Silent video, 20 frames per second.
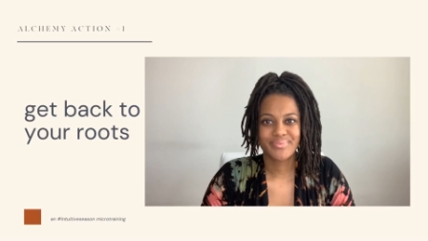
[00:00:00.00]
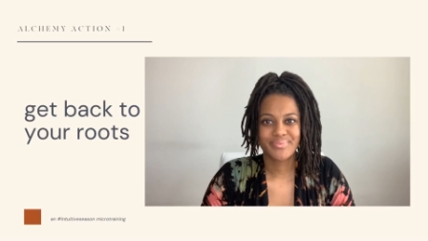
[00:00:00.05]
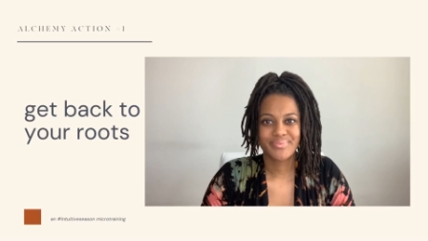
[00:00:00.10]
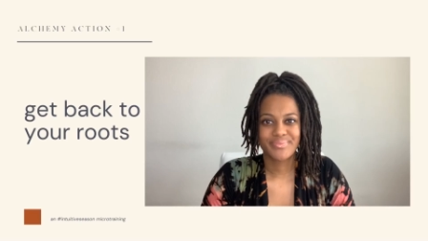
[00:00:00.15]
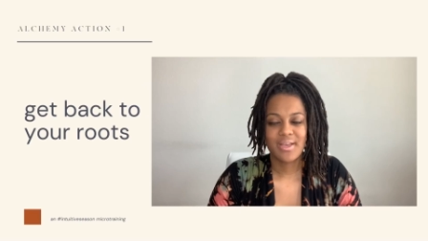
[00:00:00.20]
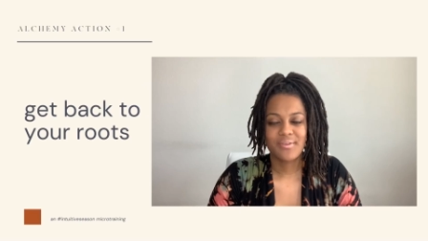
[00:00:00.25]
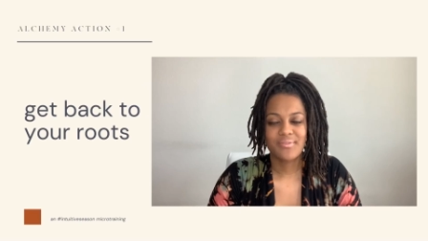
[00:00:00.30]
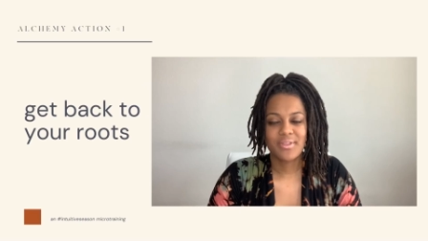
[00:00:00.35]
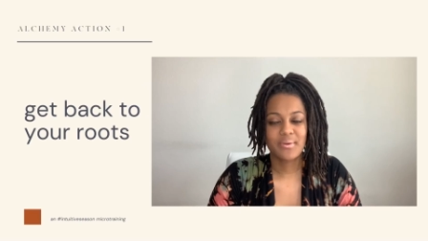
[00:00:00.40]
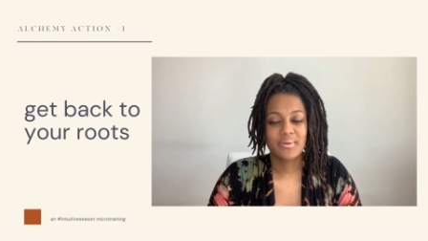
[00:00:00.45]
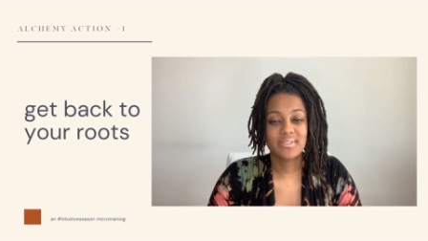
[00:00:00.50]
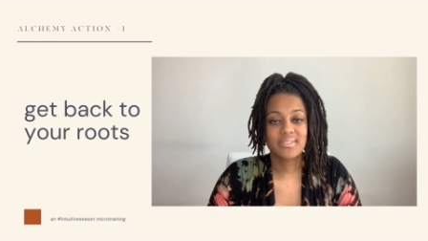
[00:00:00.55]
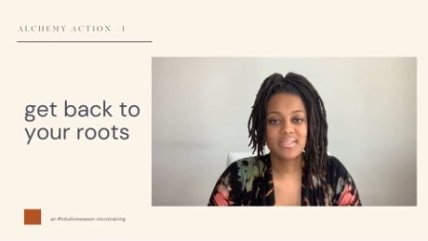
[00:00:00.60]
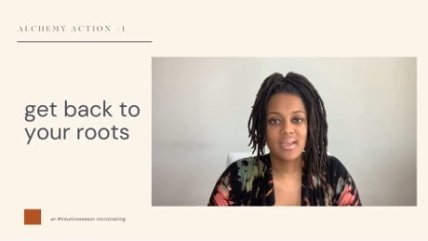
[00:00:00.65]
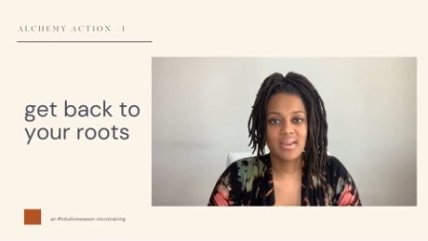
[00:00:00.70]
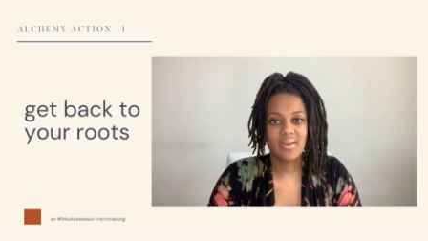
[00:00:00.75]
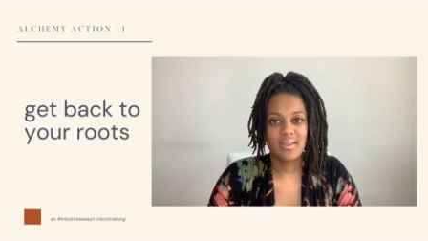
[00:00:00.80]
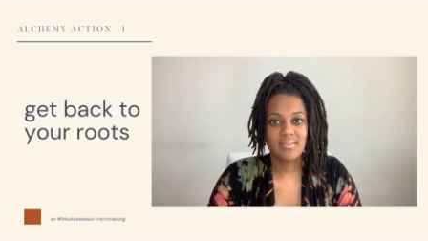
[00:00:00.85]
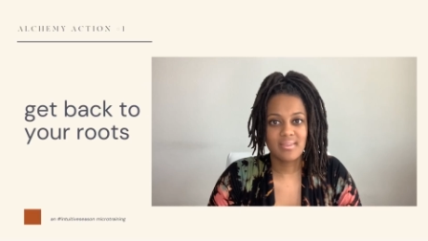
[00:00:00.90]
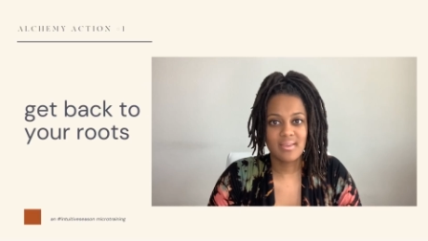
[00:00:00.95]
If there is
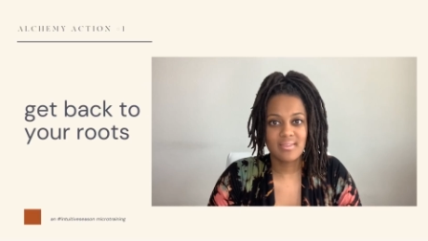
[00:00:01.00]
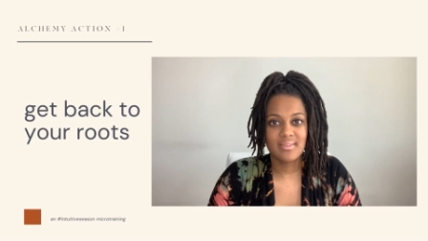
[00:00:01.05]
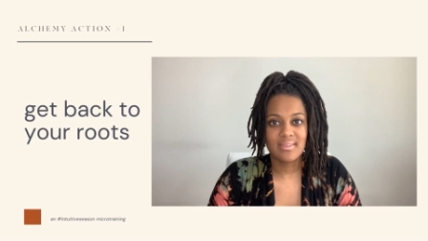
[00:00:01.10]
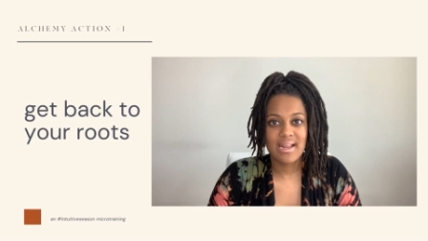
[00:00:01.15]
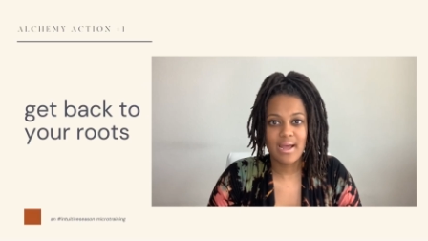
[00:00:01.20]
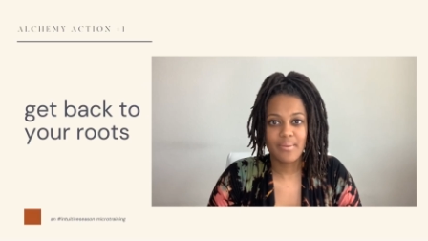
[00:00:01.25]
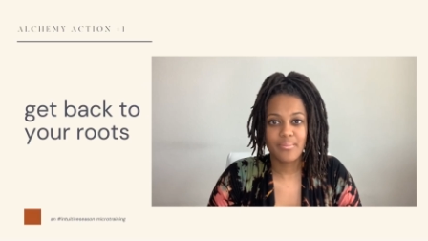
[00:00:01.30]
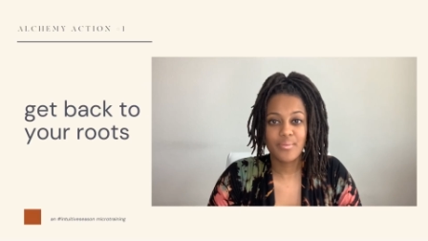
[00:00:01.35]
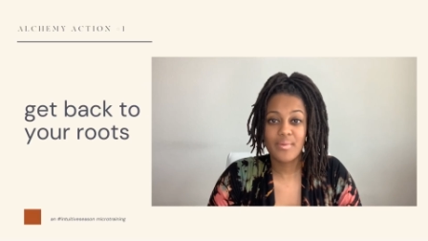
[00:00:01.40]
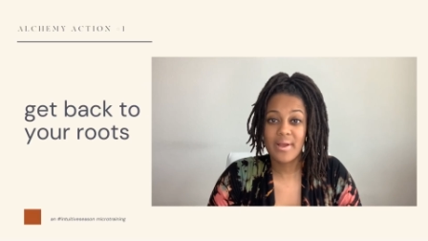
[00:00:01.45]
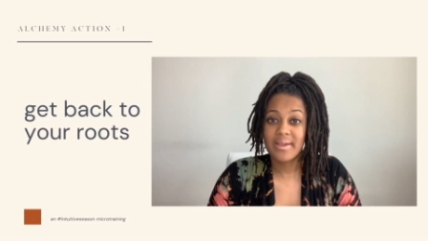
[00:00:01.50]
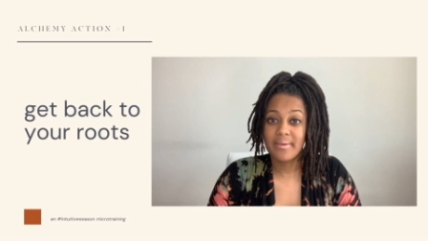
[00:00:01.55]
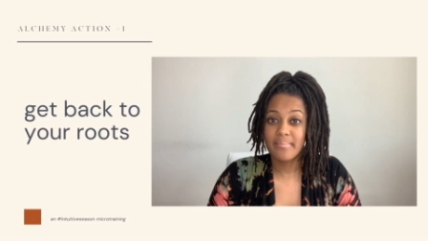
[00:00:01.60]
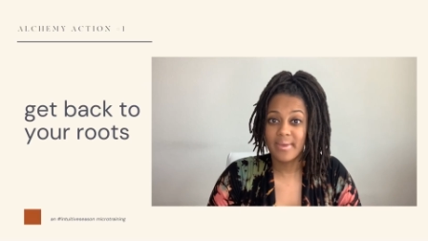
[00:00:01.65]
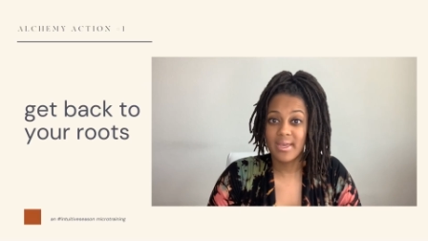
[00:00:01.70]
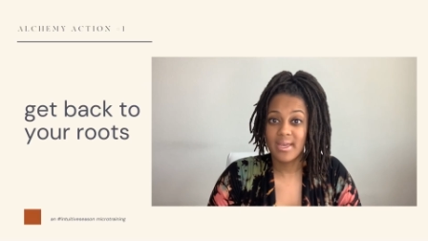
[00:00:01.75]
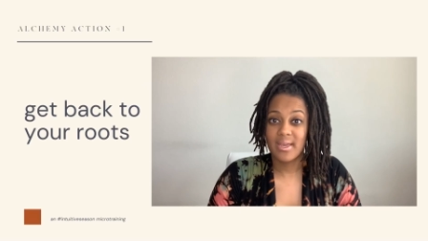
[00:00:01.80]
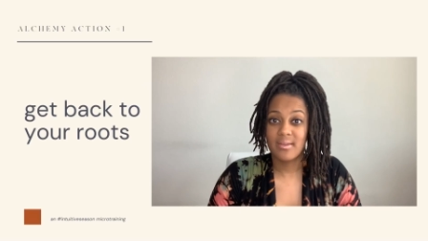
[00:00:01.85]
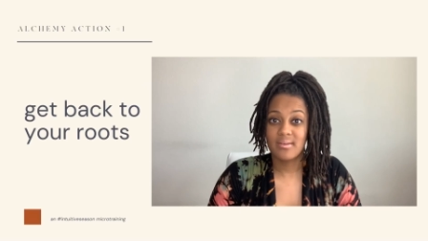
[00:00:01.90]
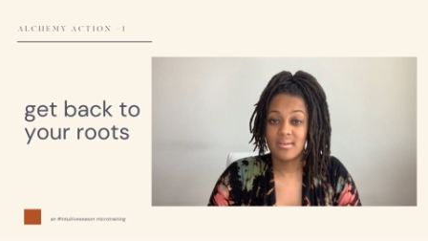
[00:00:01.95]
anything that I would
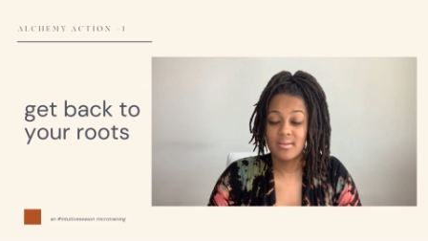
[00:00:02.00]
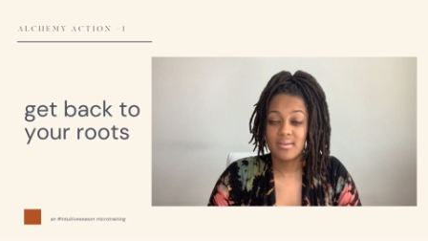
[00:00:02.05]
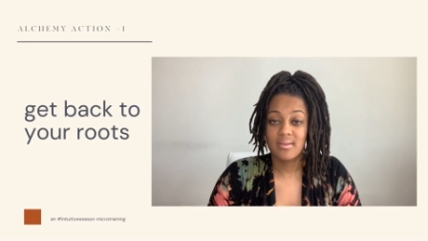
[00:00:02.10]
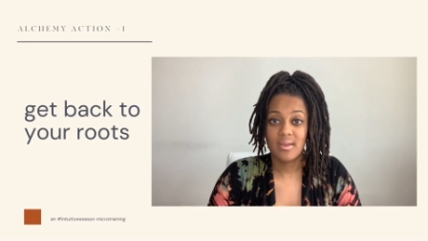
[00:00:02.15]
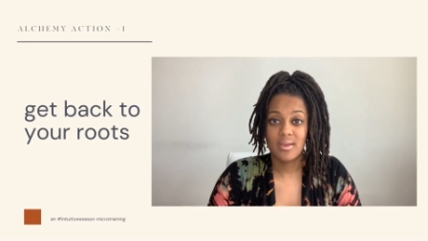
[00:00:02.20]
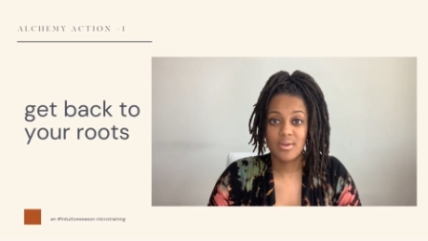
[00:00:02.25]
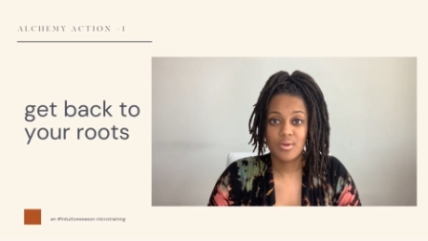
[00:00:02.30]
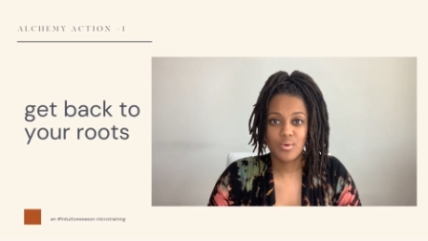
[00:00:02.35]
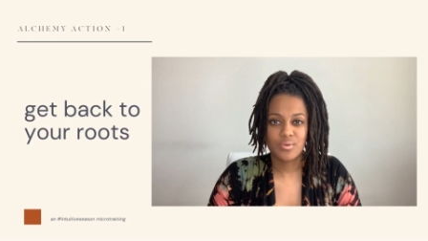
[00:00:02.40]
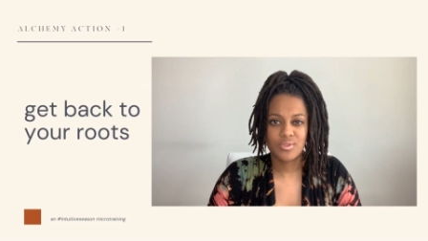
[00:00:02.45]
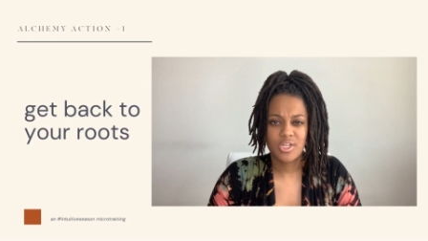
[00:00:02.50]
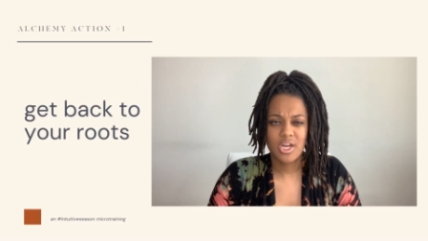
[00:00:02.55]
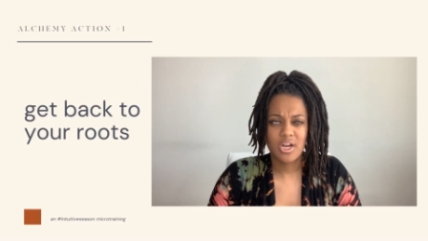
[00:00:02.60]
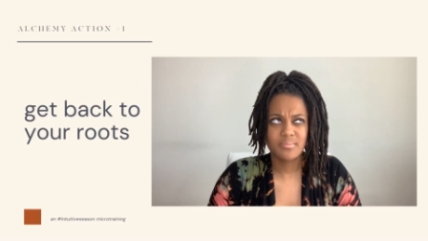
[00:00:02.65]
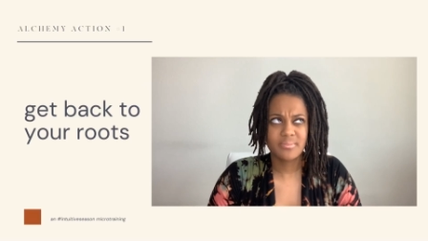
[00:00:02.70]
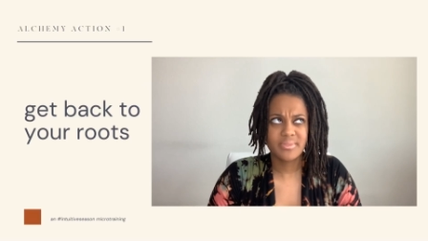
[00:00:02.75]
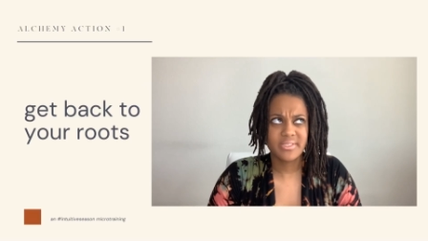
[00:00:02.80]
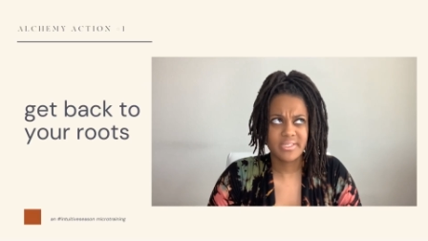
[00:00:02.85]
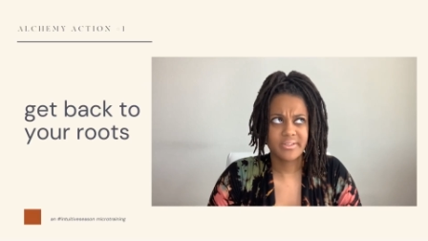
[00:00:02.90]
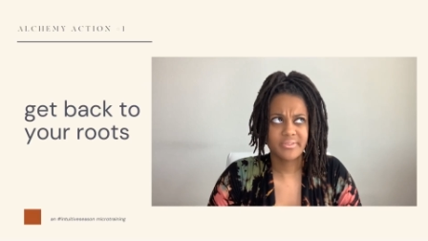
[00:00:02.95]
recommend in
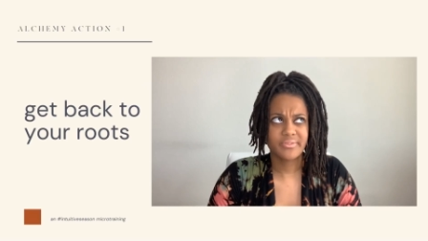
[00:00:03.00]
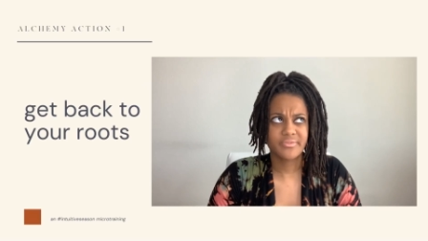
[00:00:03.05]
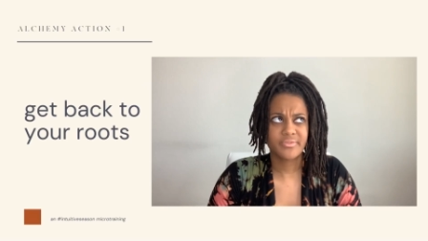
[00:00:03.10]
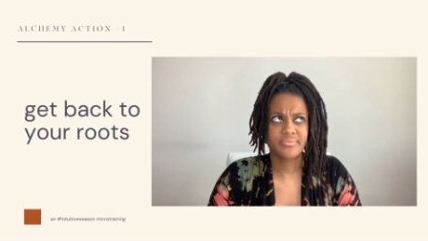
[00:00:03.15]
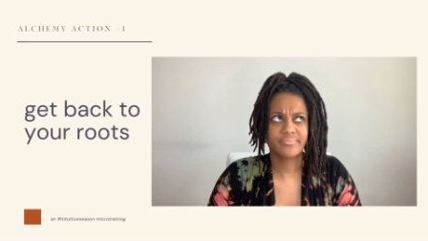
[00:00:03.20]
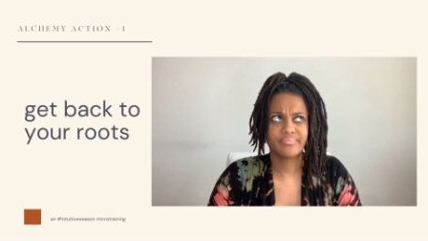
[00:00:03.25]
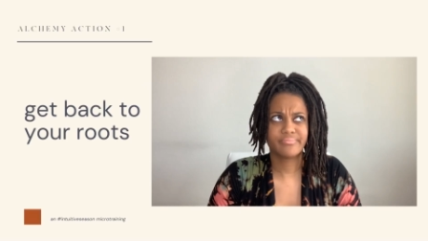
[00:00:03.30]
terms of